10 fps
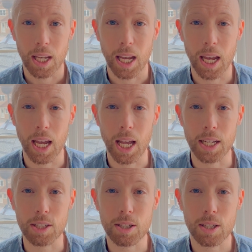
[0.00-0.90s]

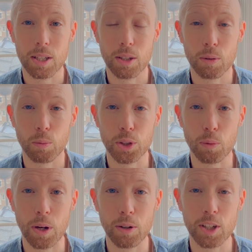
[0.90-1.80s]
And what the
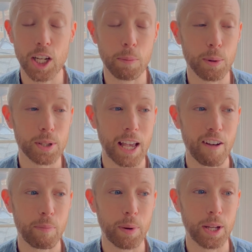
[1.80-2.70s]
record keepers
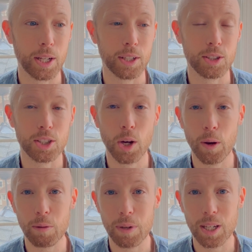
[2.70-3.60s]
have been
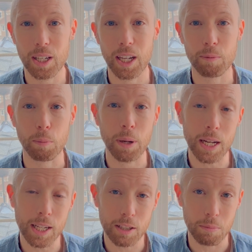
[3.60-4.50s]
showing me and
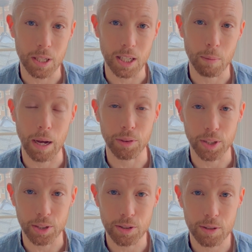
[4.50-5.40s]
repeating to me about
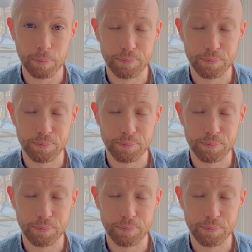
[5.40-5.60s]
this